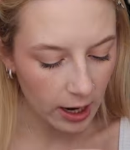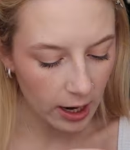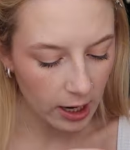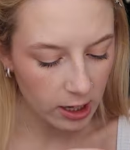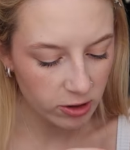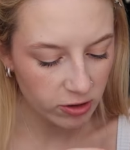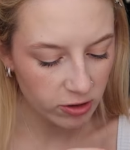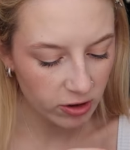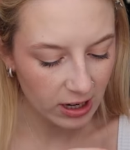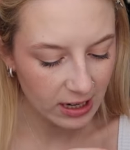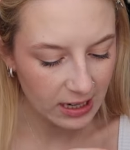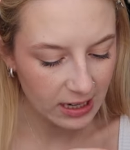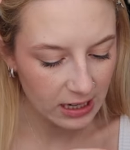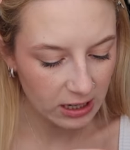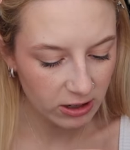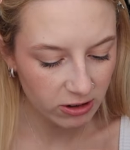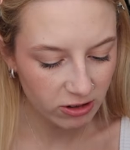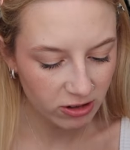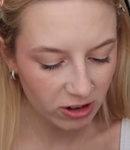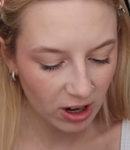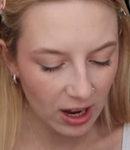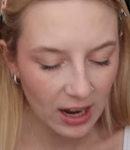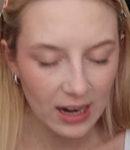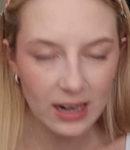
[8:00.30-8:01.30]
Hydrating
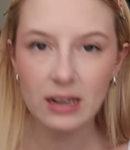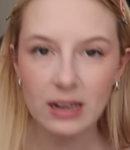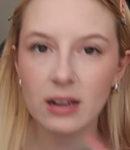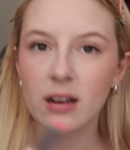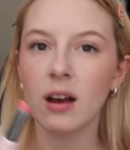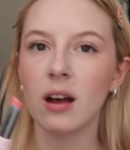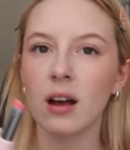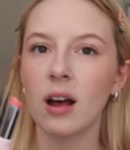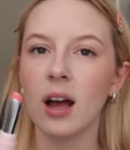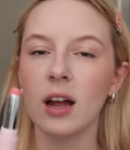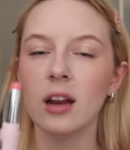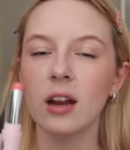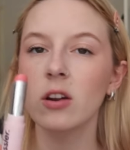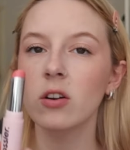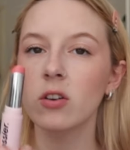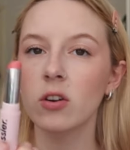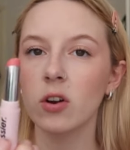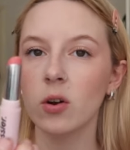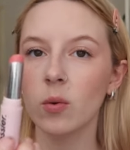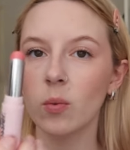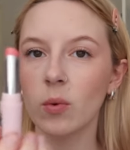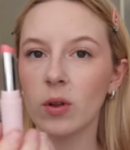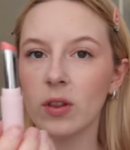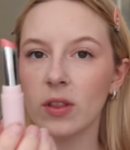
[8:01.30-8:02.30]
Shine... I don't
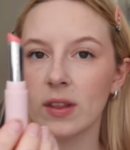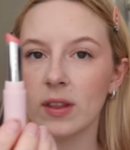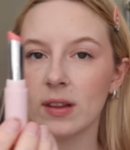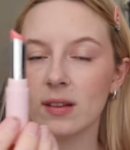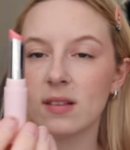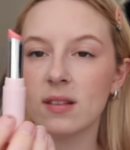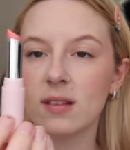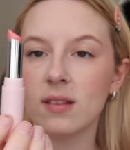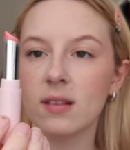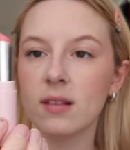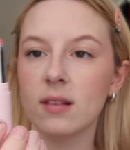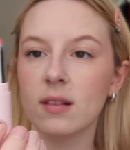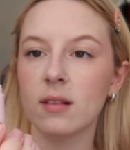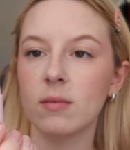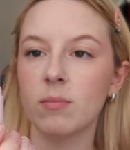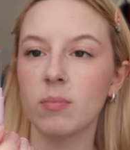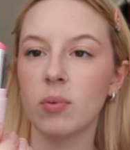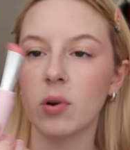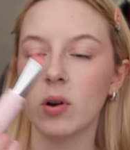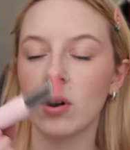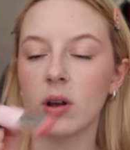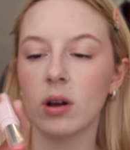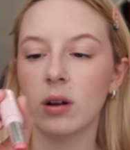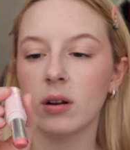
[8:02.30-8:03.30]
know what this
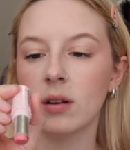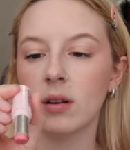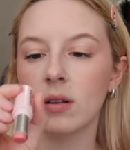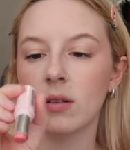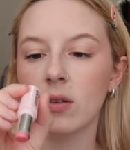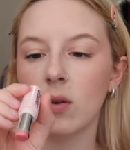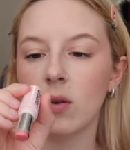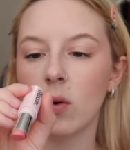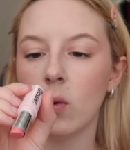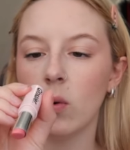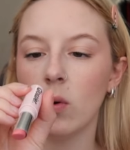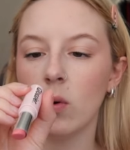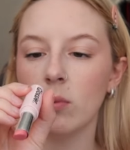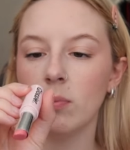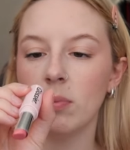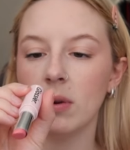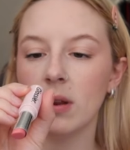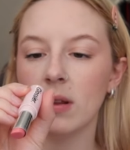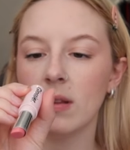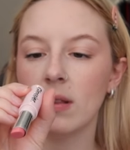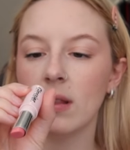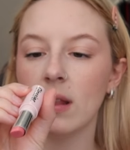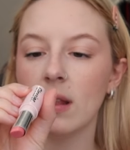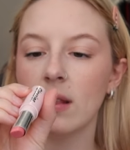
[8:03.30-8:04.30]
product is called,
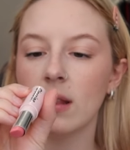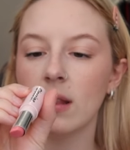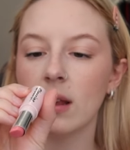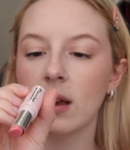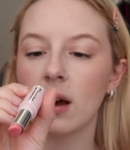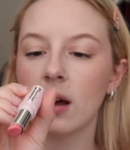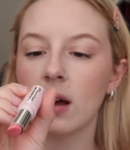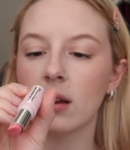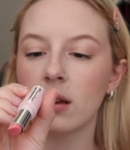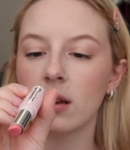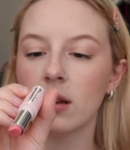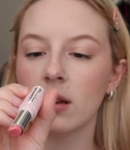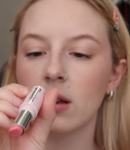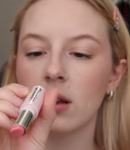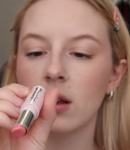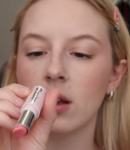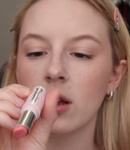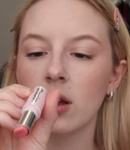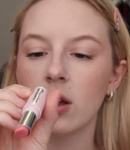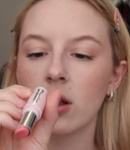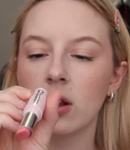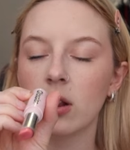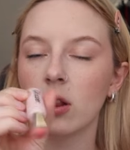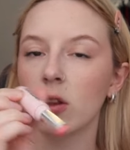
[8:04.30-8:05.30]
but it's in the colour
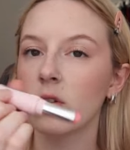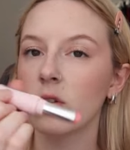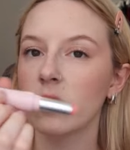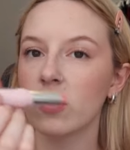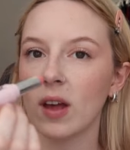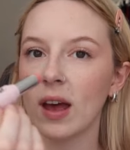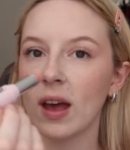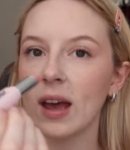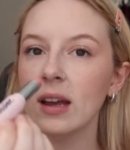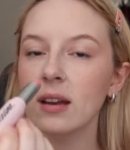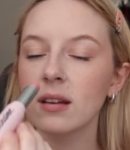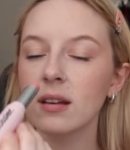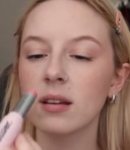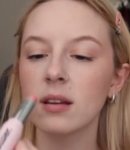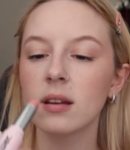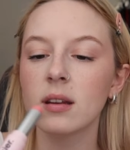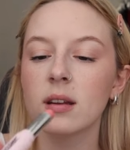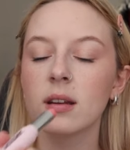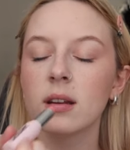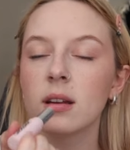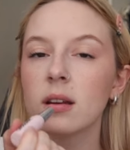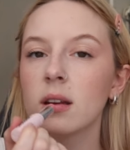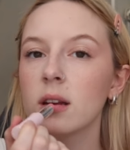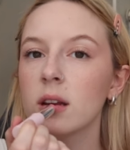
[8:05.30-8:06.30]
Lucite.
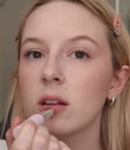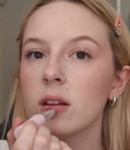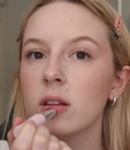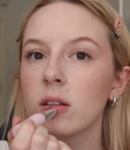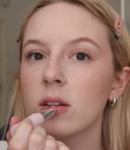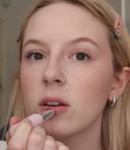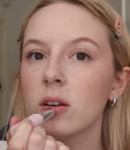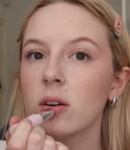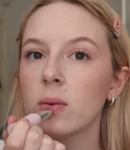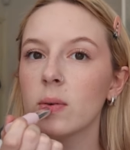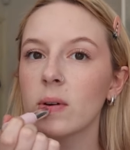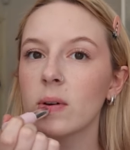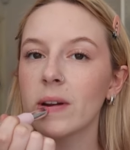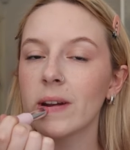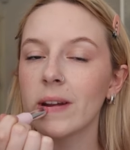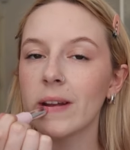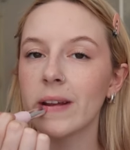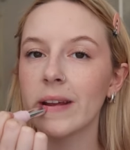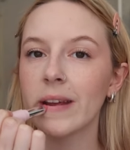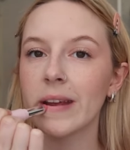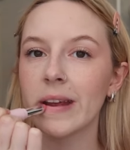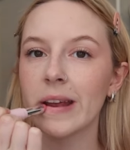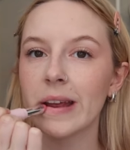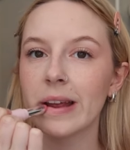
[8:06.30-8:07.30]
So we're
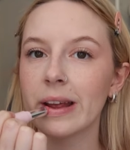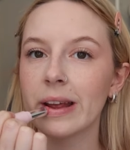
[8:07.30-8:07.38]
gonna...